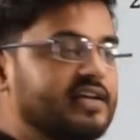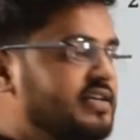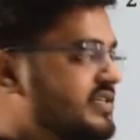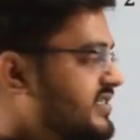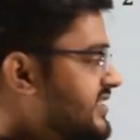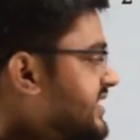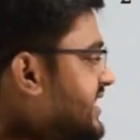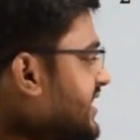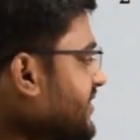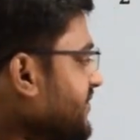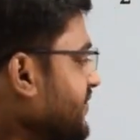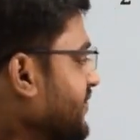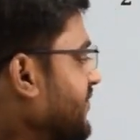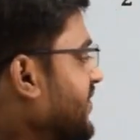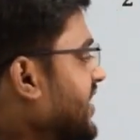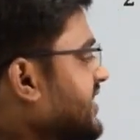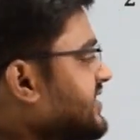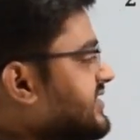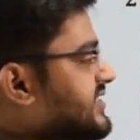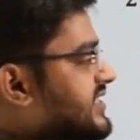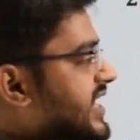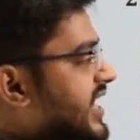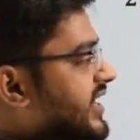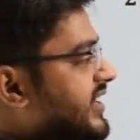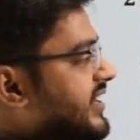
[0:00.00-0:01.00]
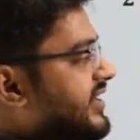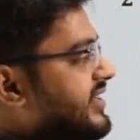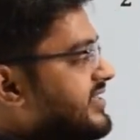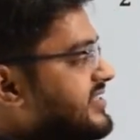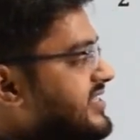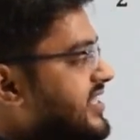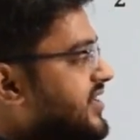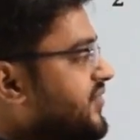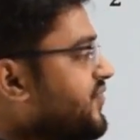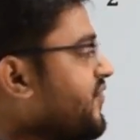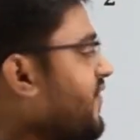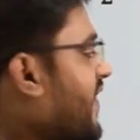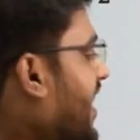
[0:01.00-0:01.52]
See, one side it is
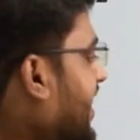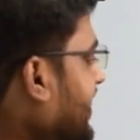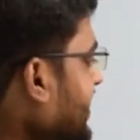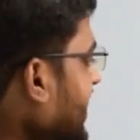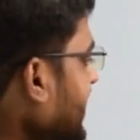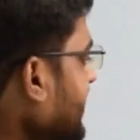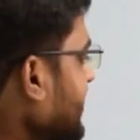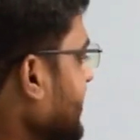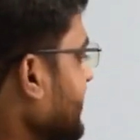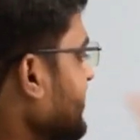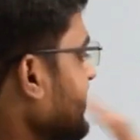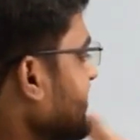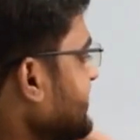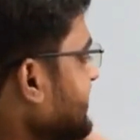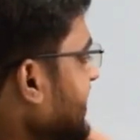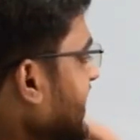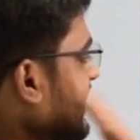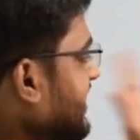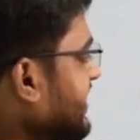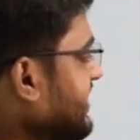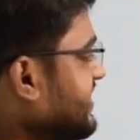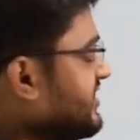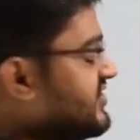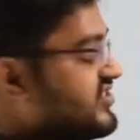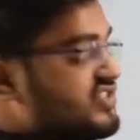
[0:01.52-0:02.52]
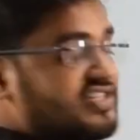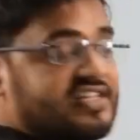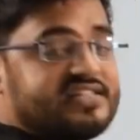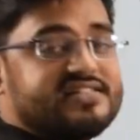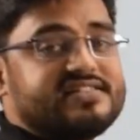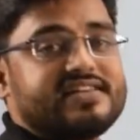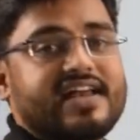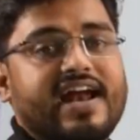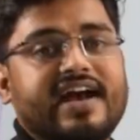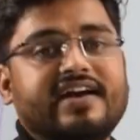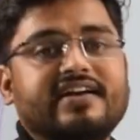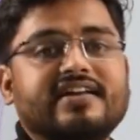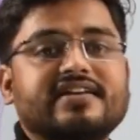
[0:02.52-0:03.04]
infinite, other side it is
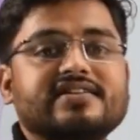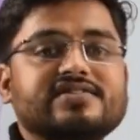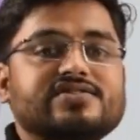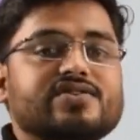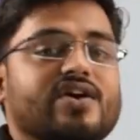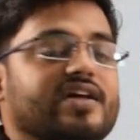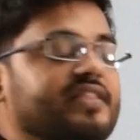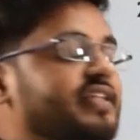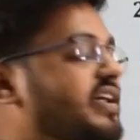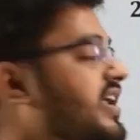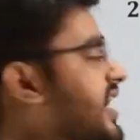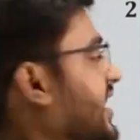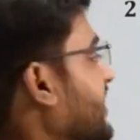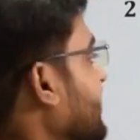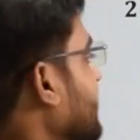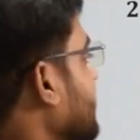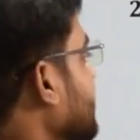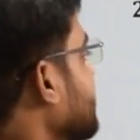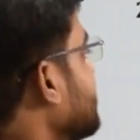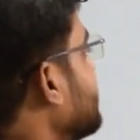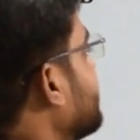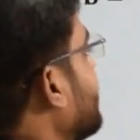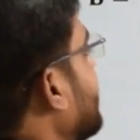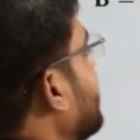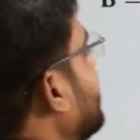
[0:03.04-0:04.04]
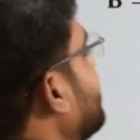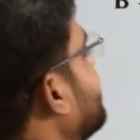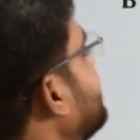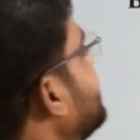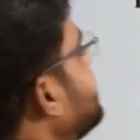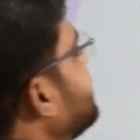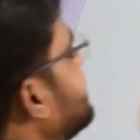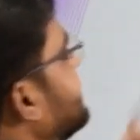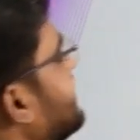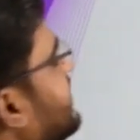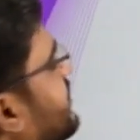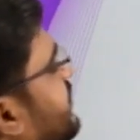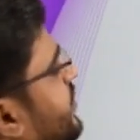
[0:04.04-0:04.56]
just ending, so other angle is going to
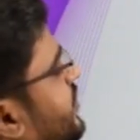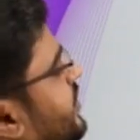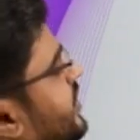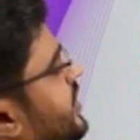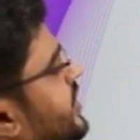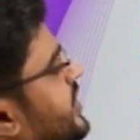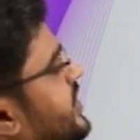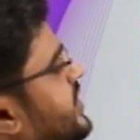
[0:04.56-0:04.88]
be 0.